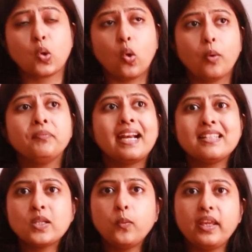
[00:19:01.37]
home, and
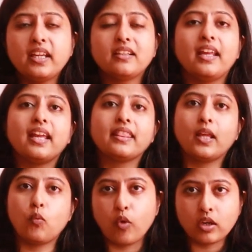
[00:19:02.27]
it's a weekday and
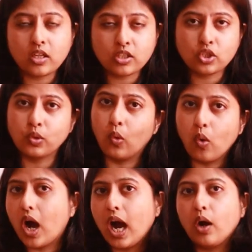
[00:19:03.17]
they want us to
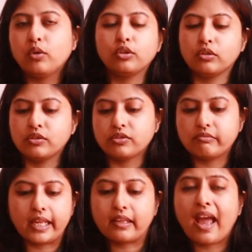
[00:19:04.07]
go out or
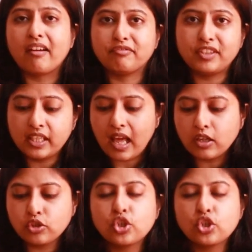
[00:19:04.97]
like have lunch,